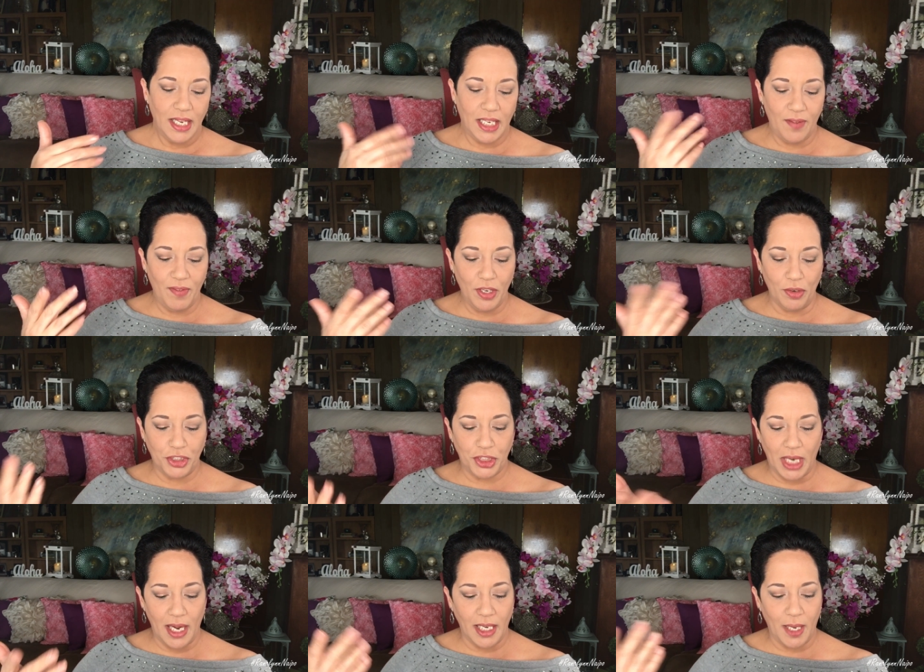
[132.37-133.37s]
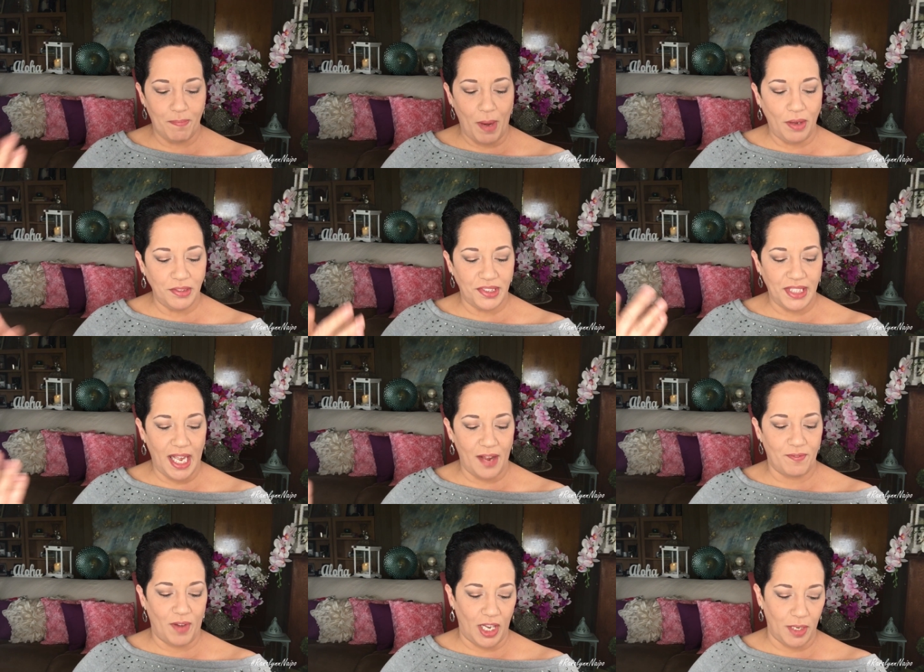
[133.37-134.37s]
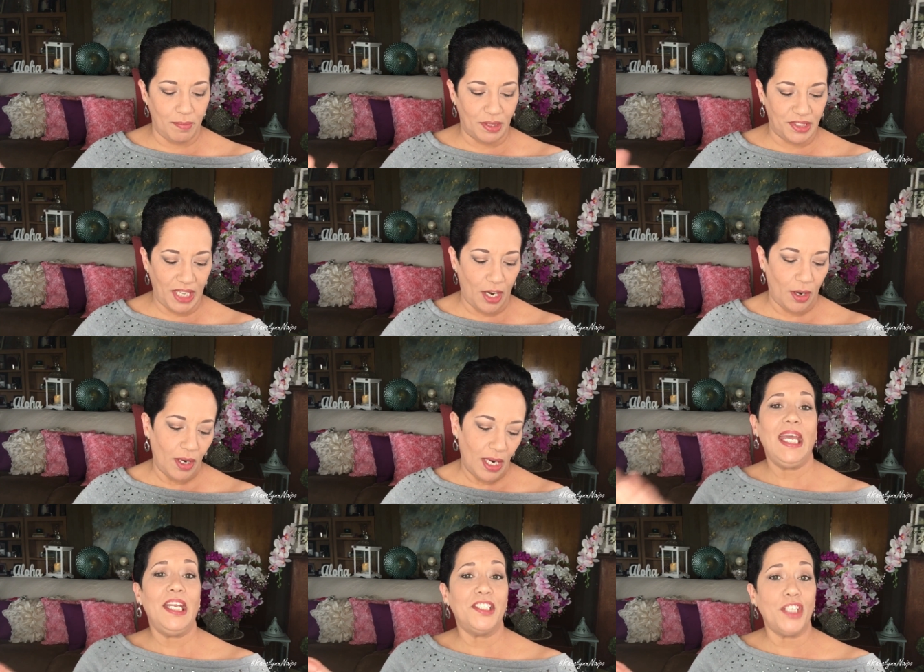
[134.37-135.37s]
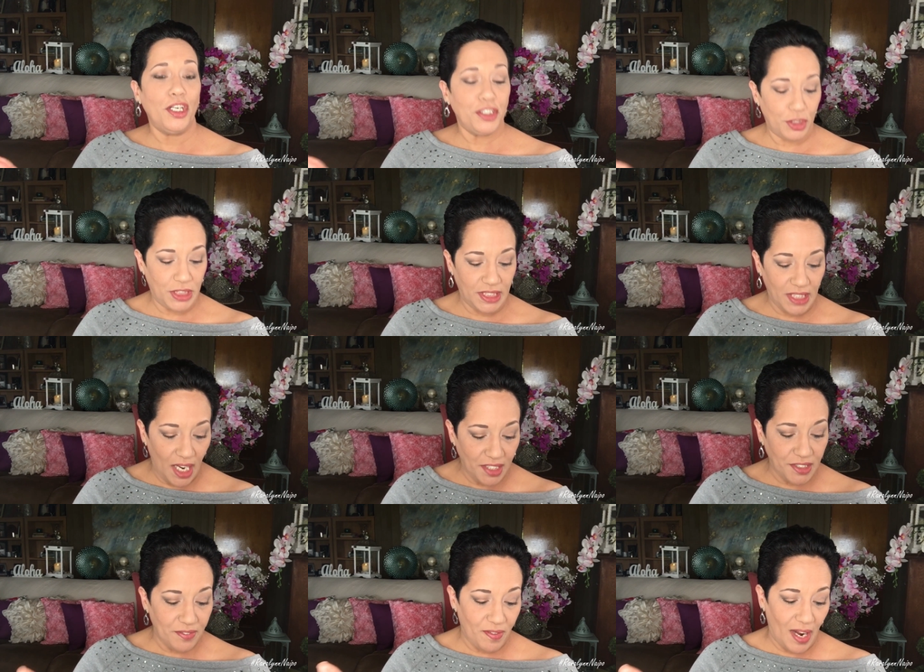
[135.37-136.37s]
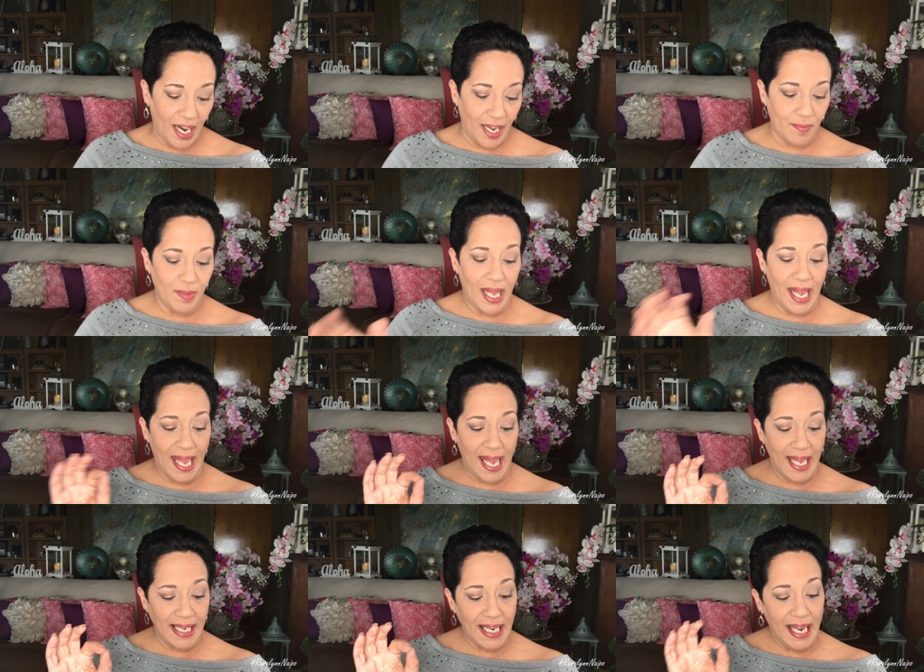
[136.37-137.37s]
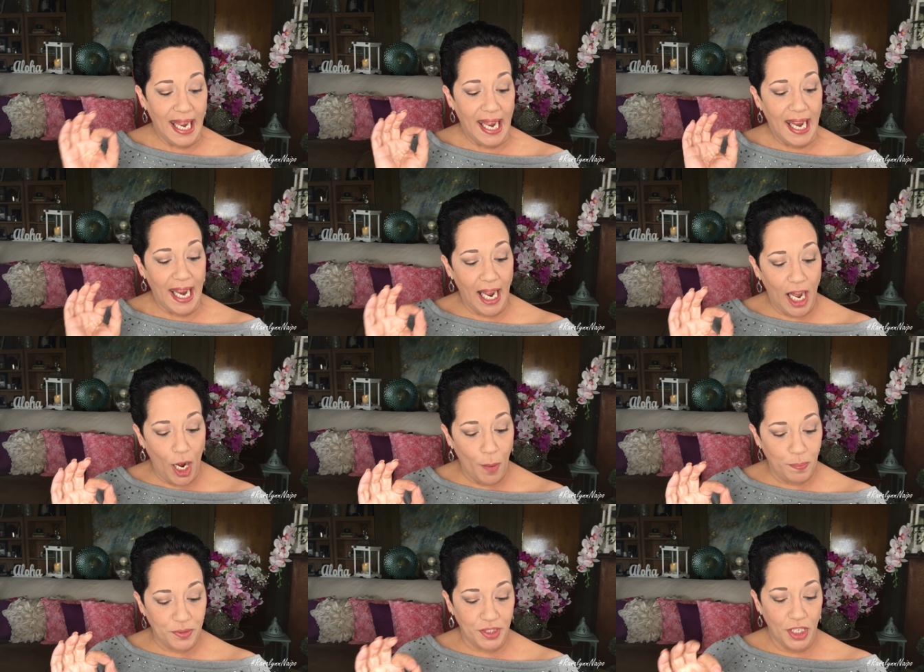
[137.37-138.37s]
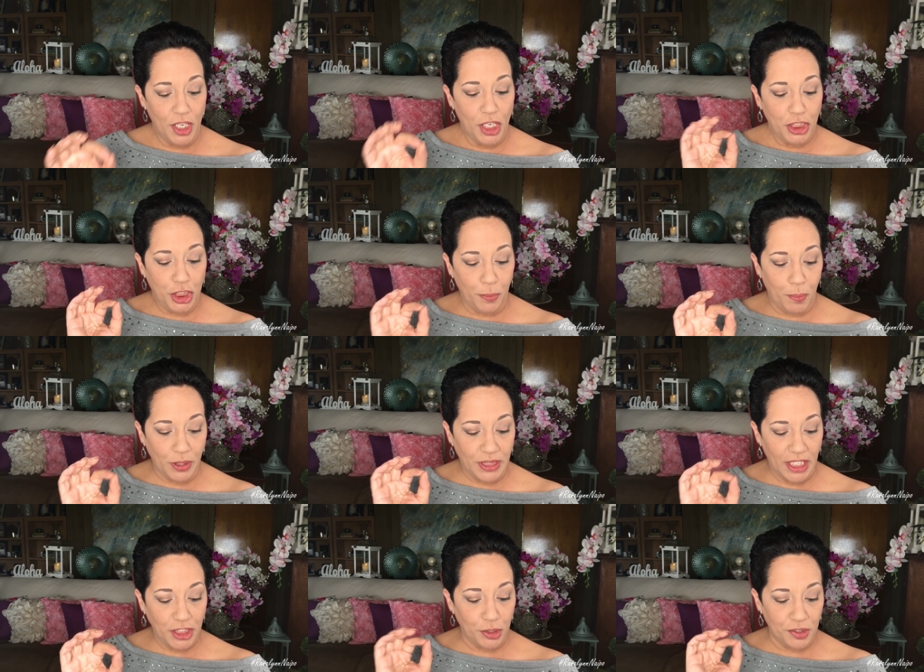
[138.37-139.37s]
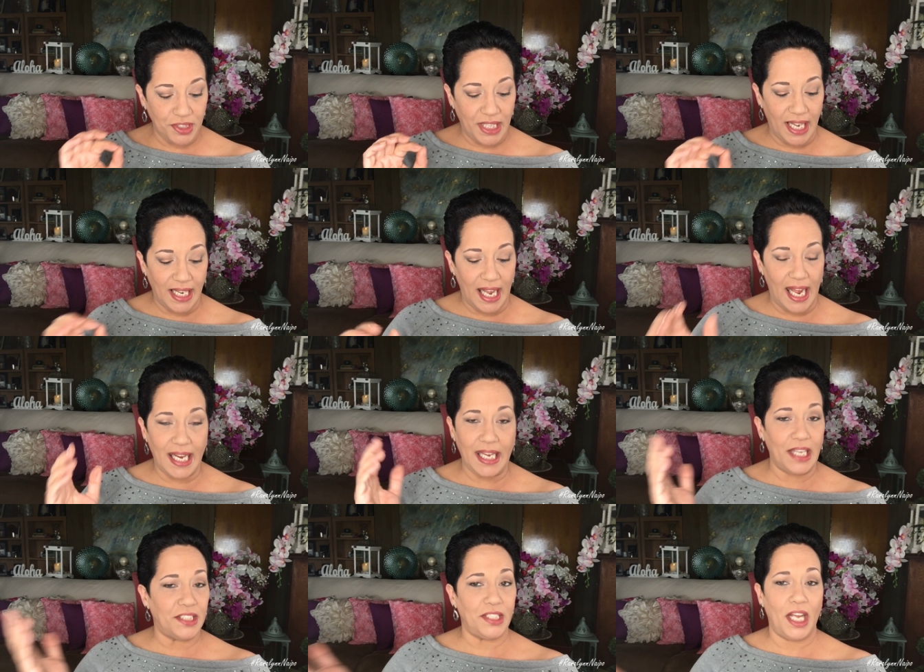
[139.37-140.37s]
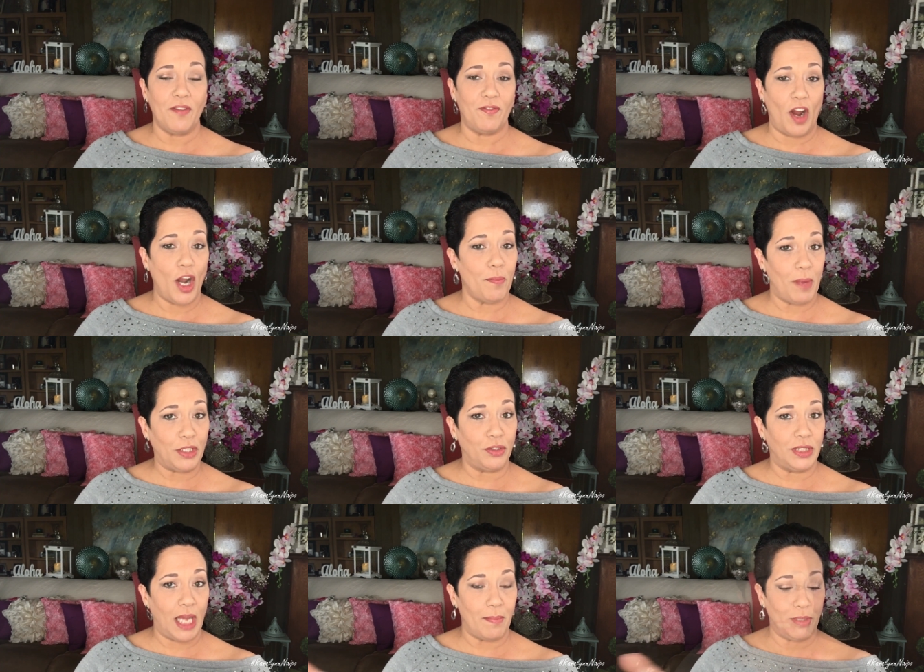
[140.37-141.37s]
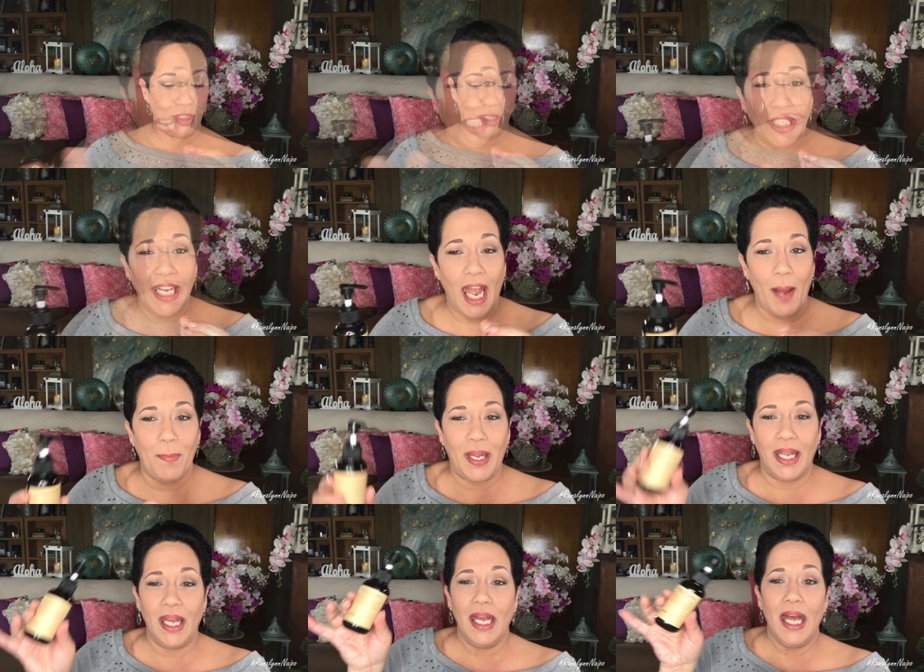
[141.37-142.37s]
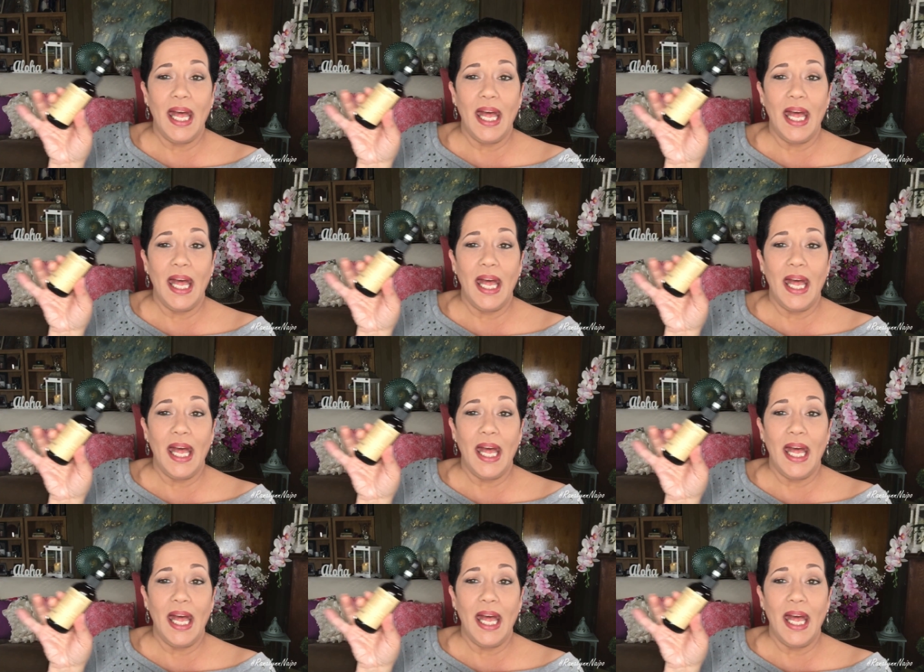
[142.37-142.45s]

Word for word: giving you shiny, bouncy, and voluminous hair. It is also detoxifying and helps to protect your skin against environmental damage. I'm actually happy